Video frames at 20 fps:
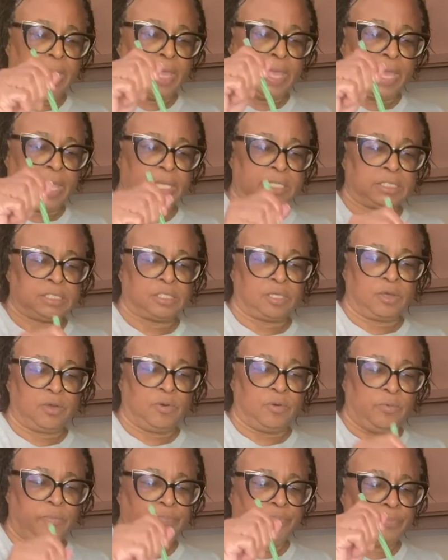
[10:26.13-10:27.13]
And
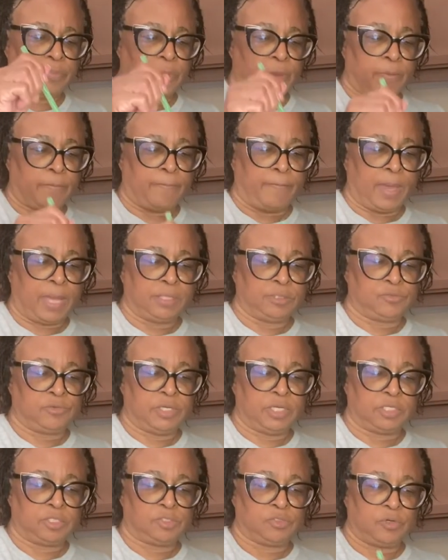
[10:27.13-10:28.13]
so my
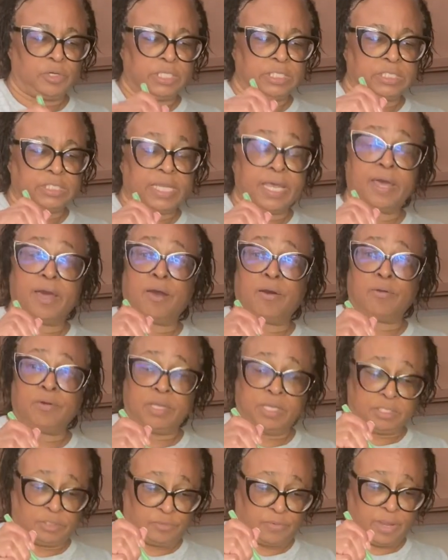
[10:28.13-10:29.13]
drink of choice now
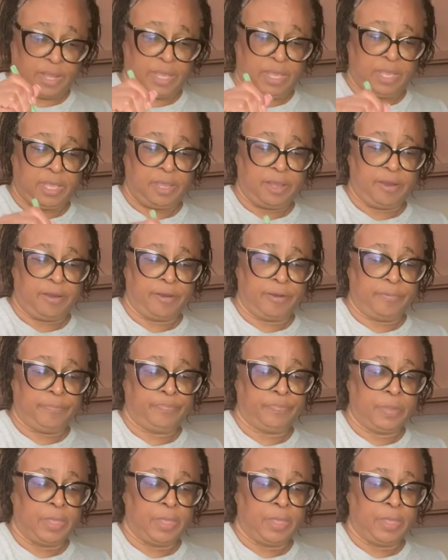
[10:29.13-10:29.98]
is right here.